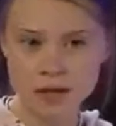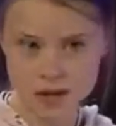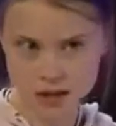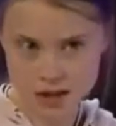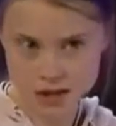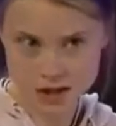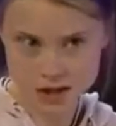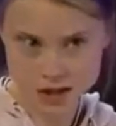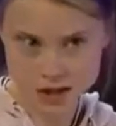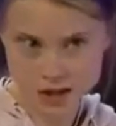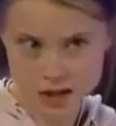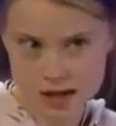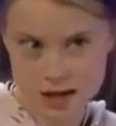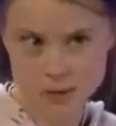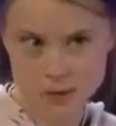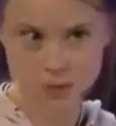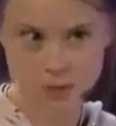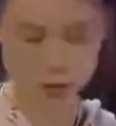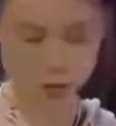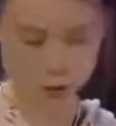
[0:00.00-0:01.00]
and
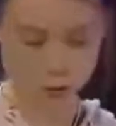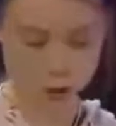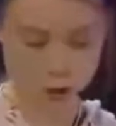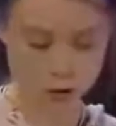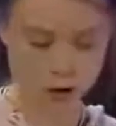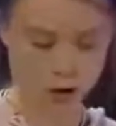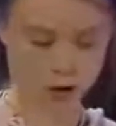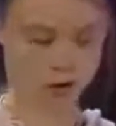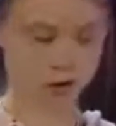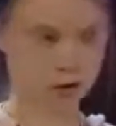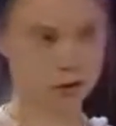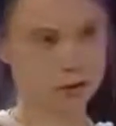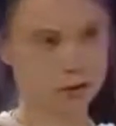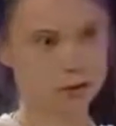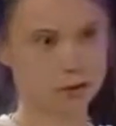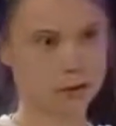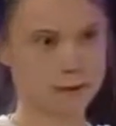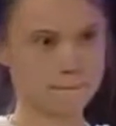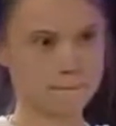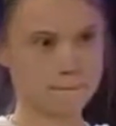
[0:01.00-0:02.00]
sustainable world.
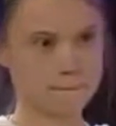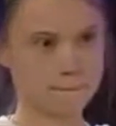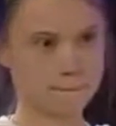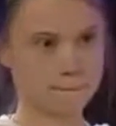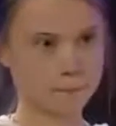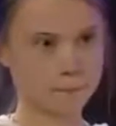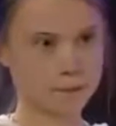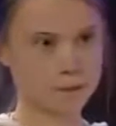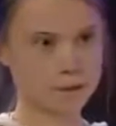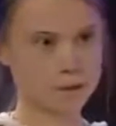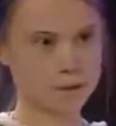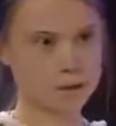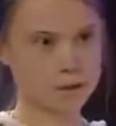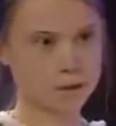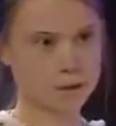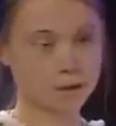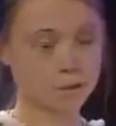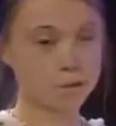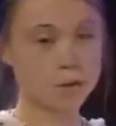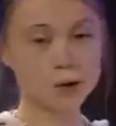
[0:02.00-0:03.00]

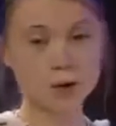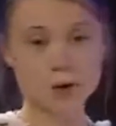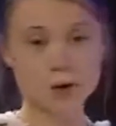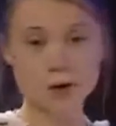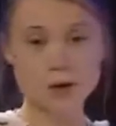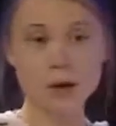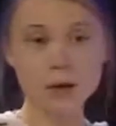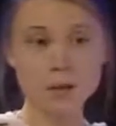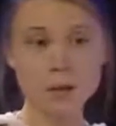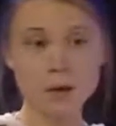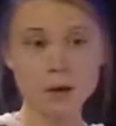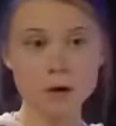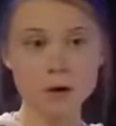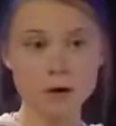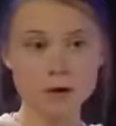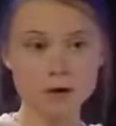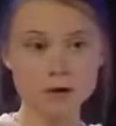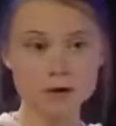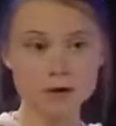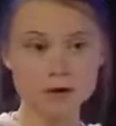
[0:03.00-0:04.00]
Because that
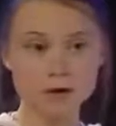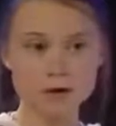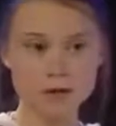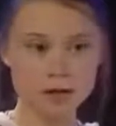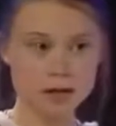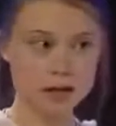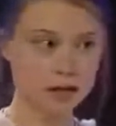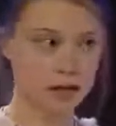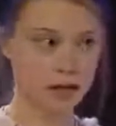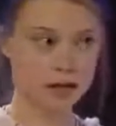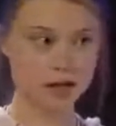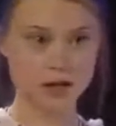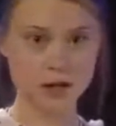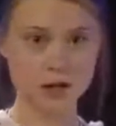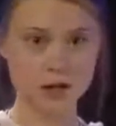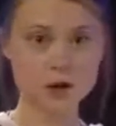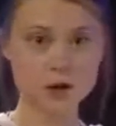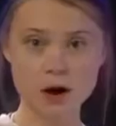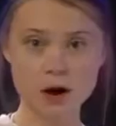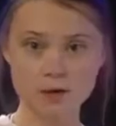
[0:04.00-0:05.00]
world, in case
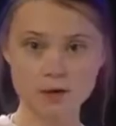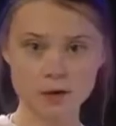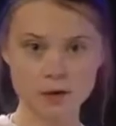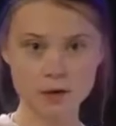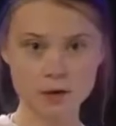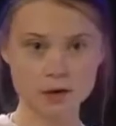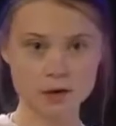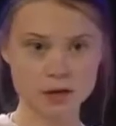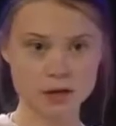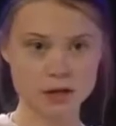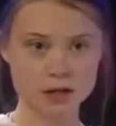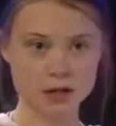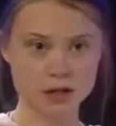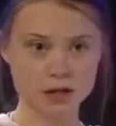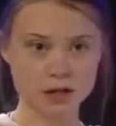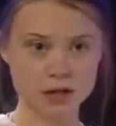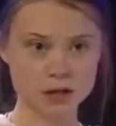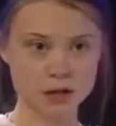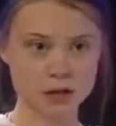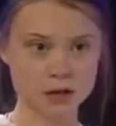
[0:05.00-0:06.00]
you haven't
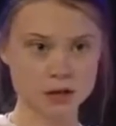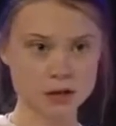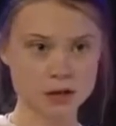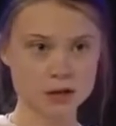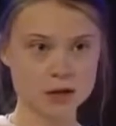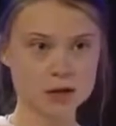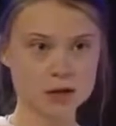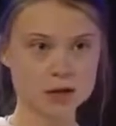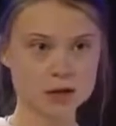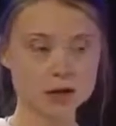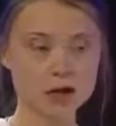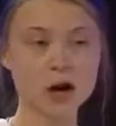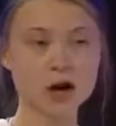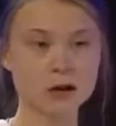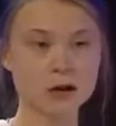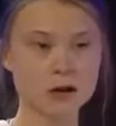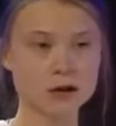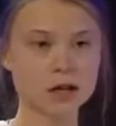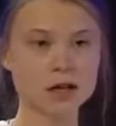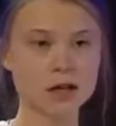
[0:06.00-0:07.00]
noticed, is
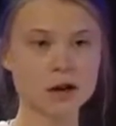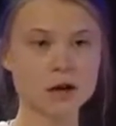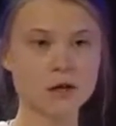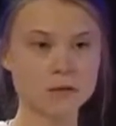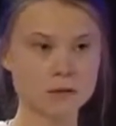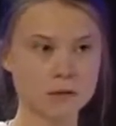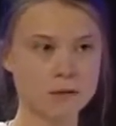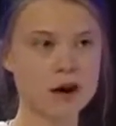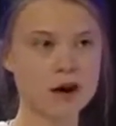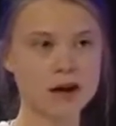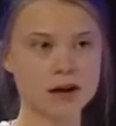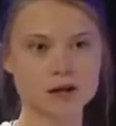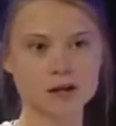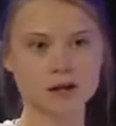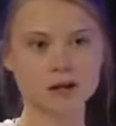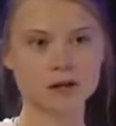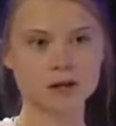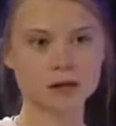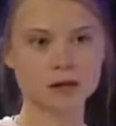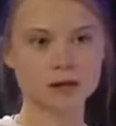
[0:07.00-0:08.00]
currently on fire.